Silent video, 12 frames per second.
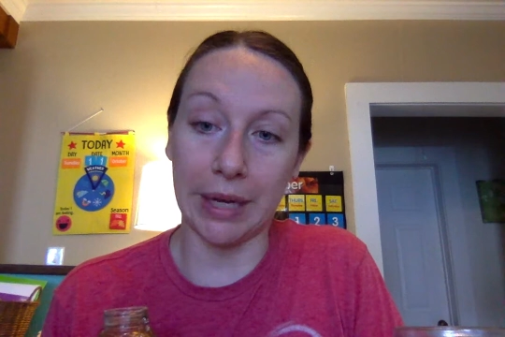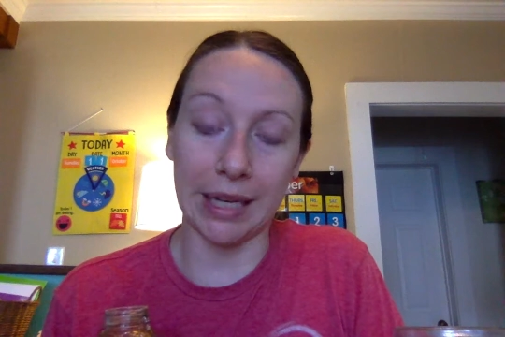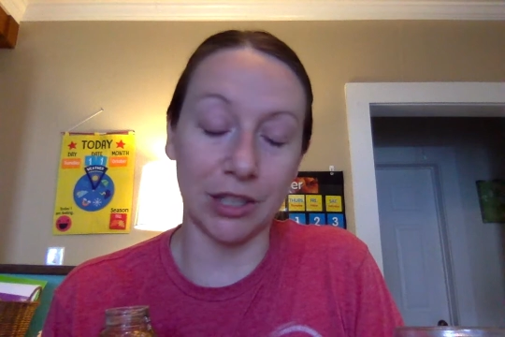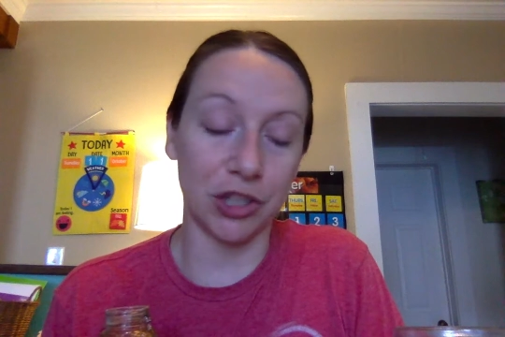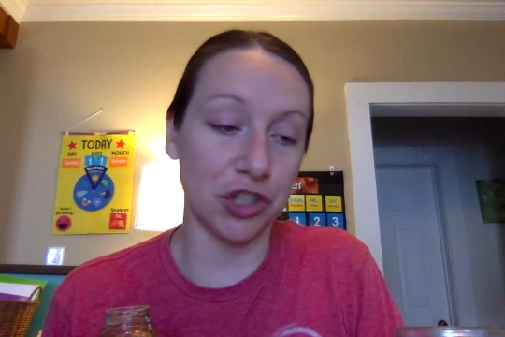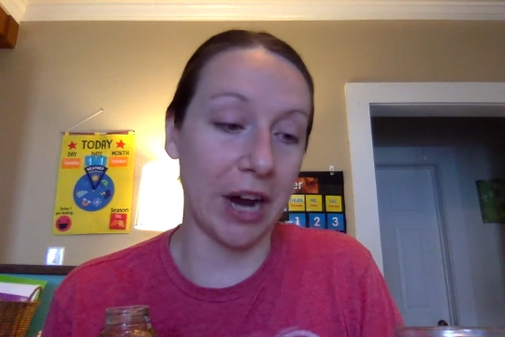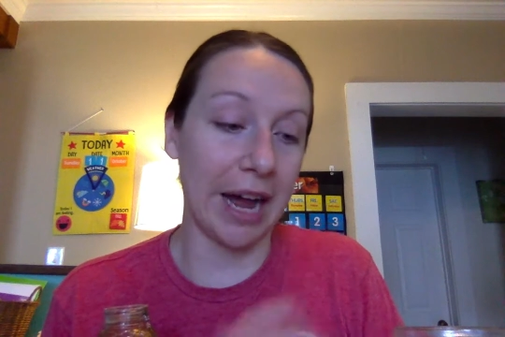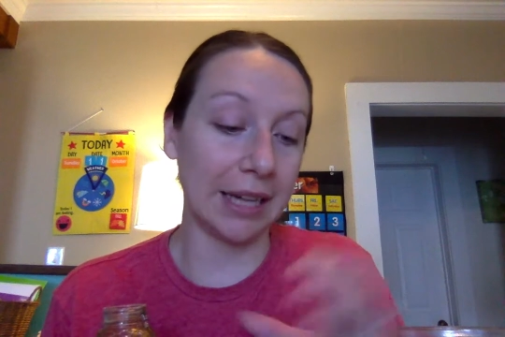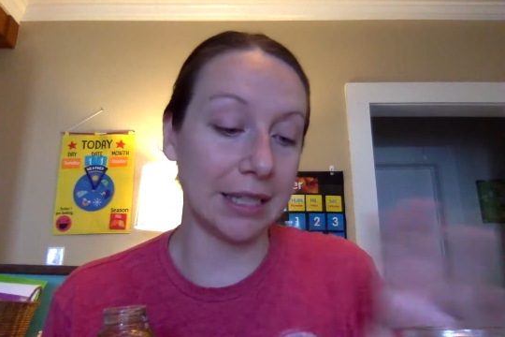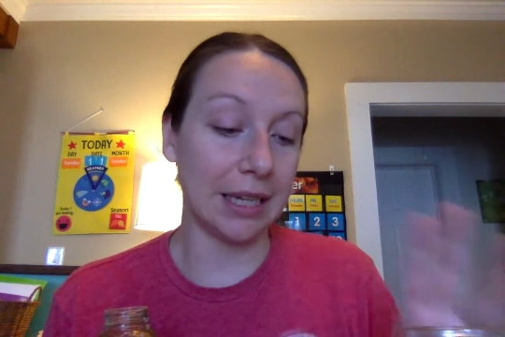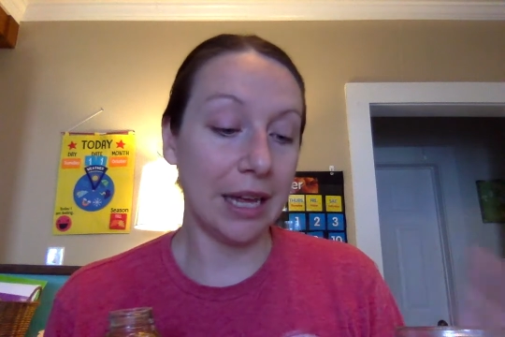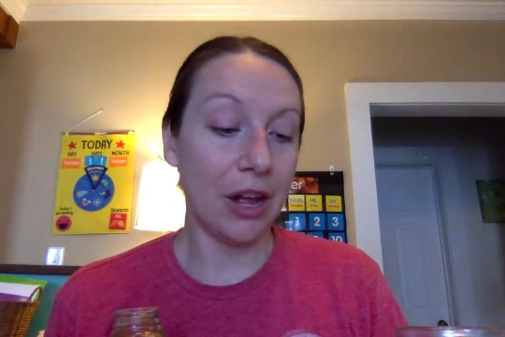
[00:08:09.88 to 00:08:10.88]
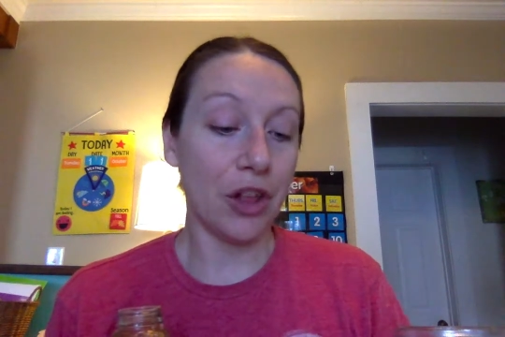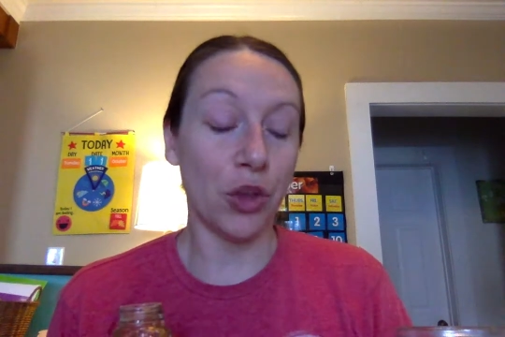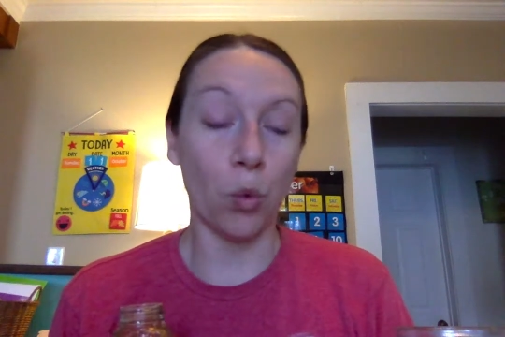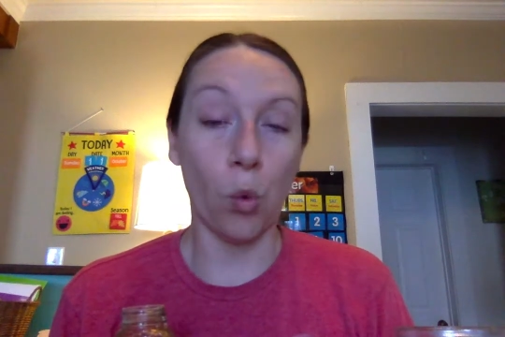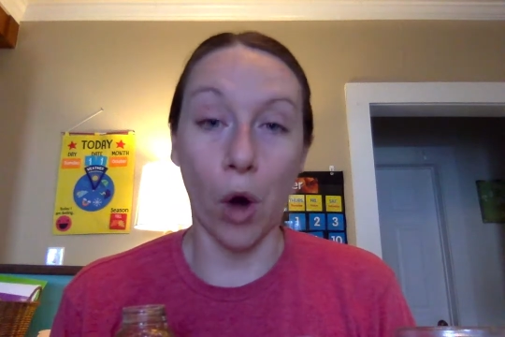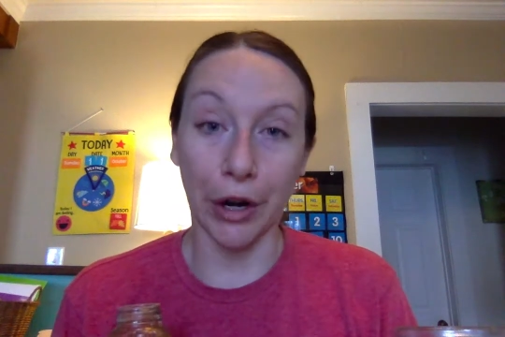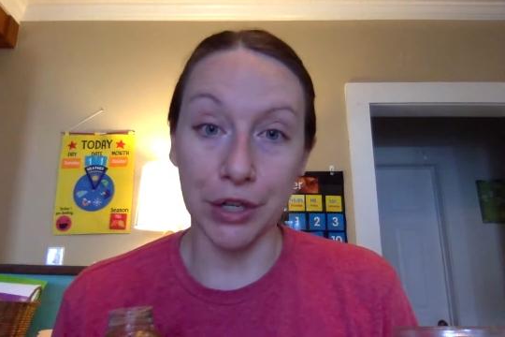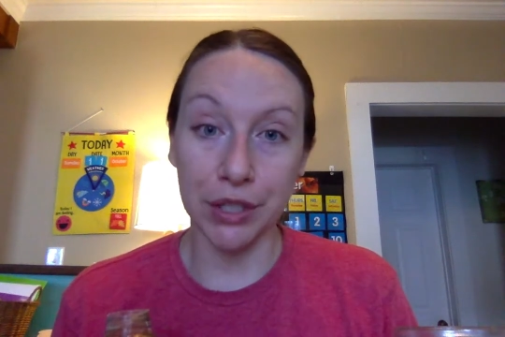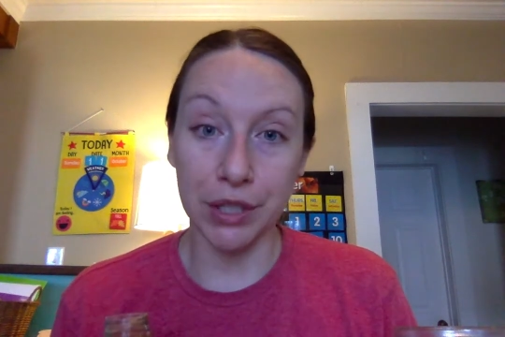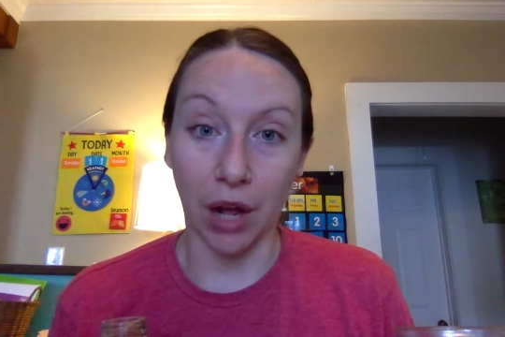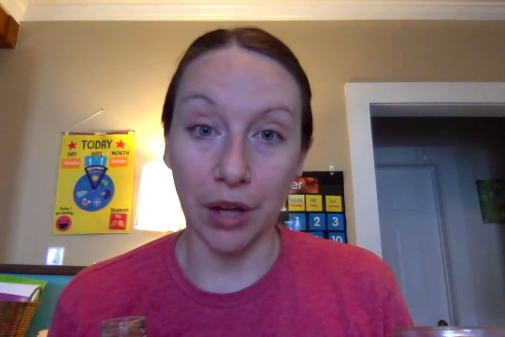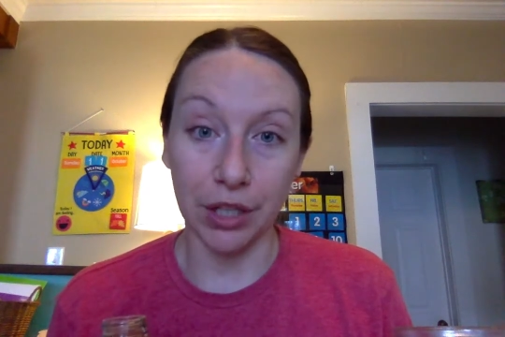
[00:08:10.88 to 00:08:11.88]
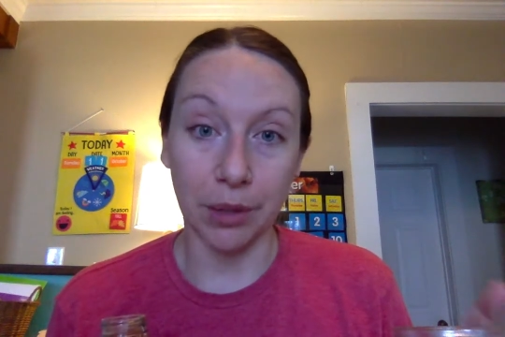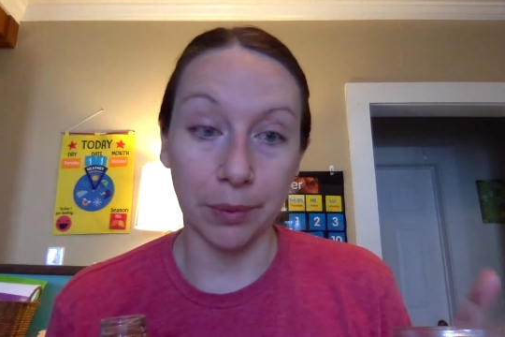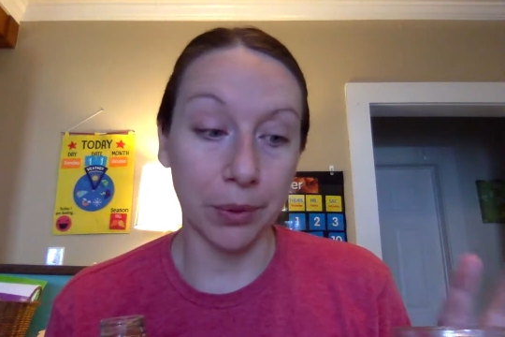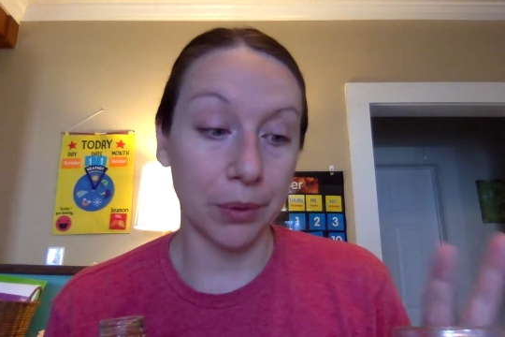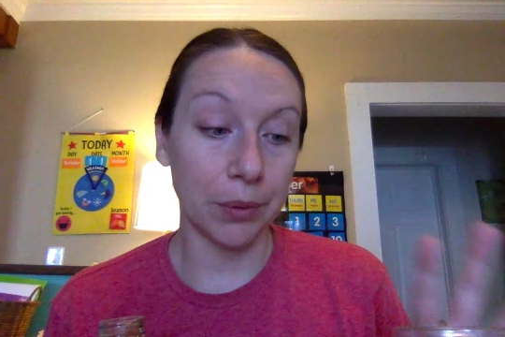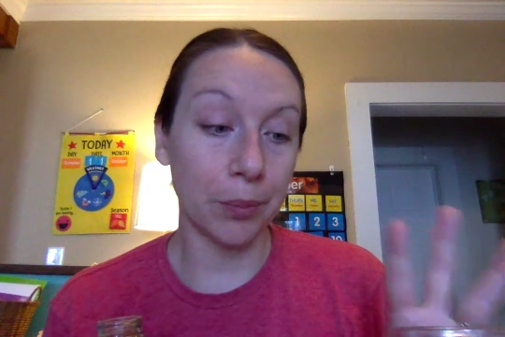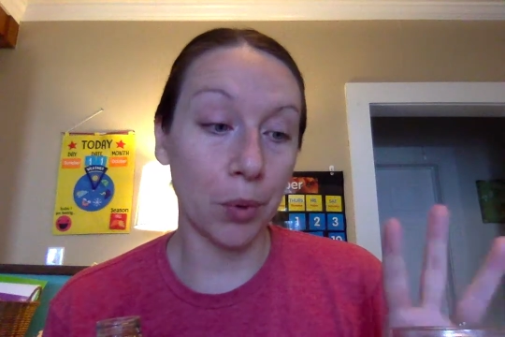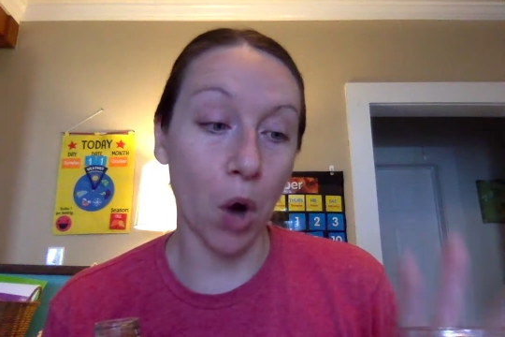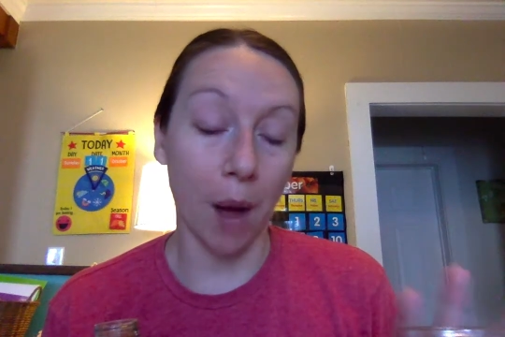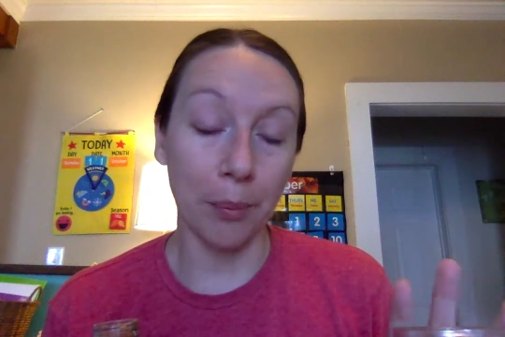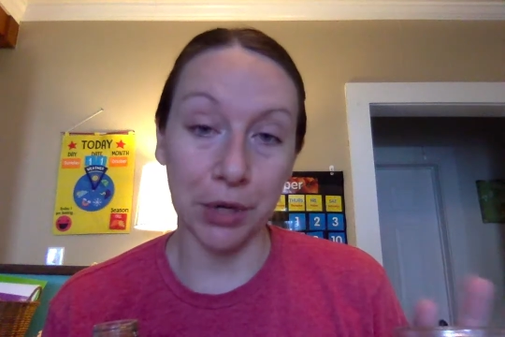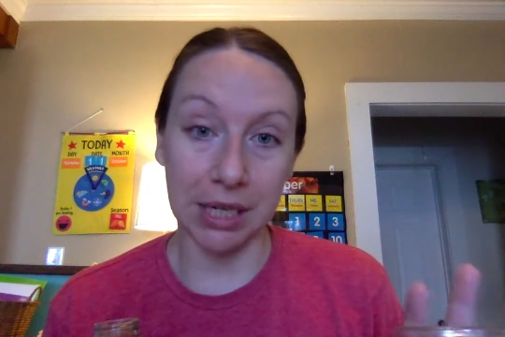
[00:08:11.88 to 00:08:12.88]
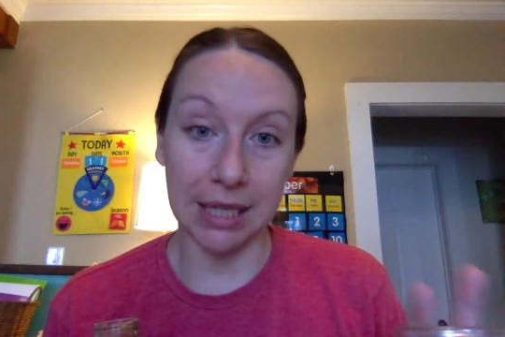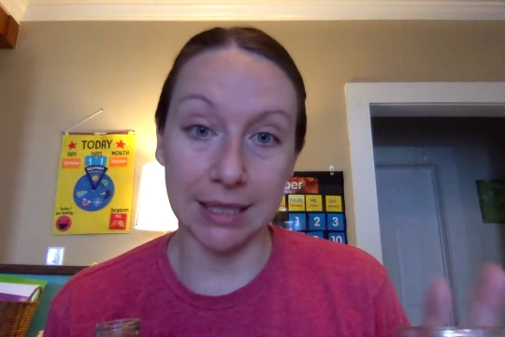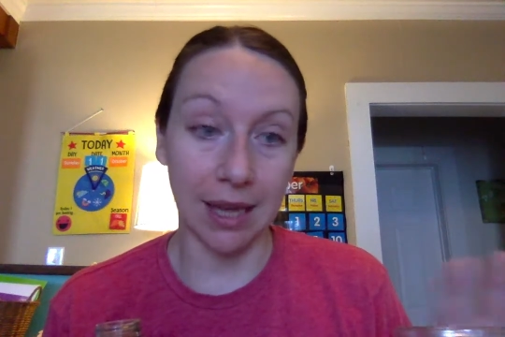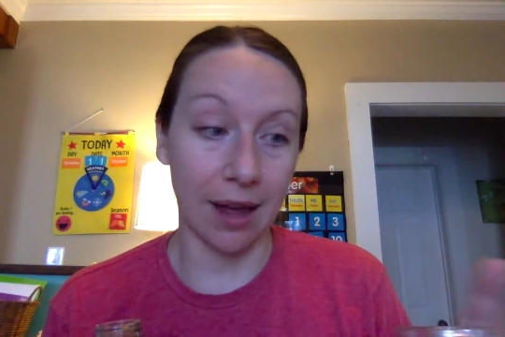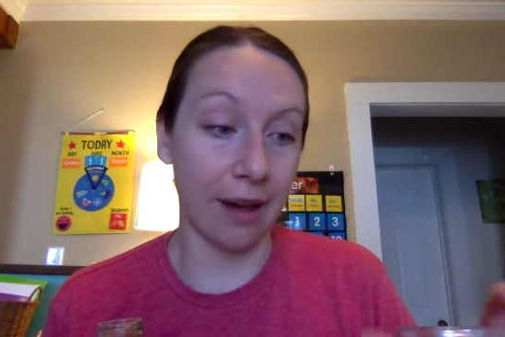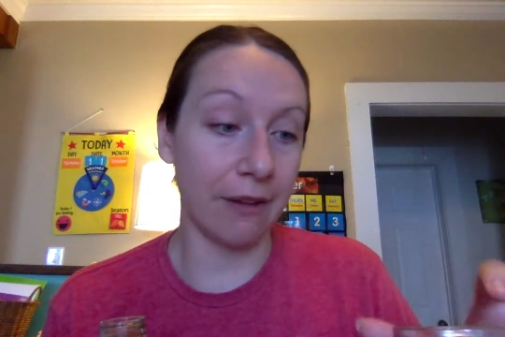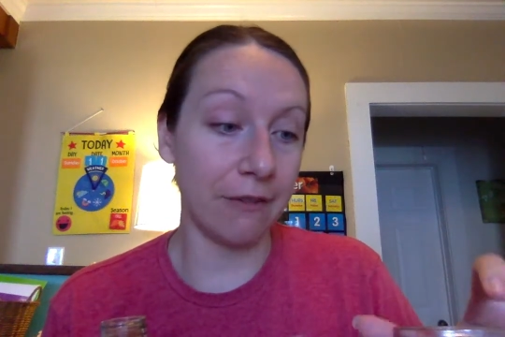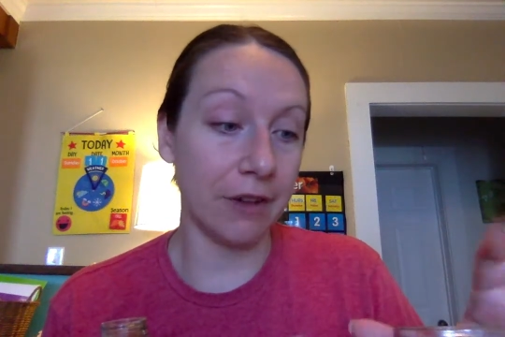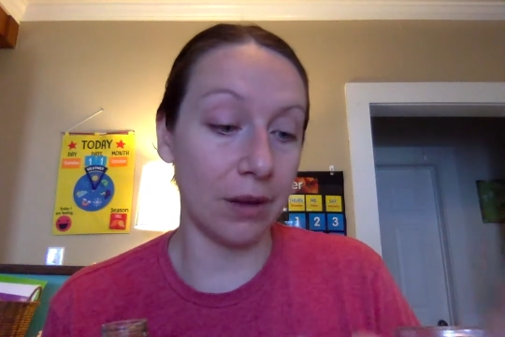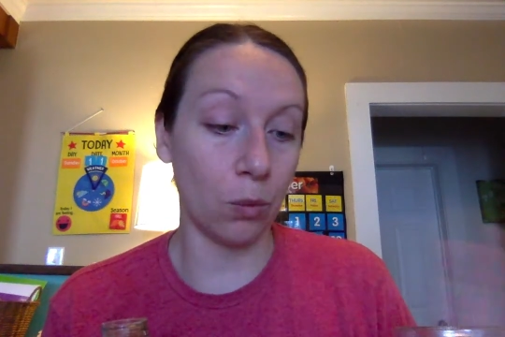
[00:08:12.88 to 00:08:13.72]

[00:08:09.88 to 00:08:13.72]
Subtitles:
extract the water-soluble properties of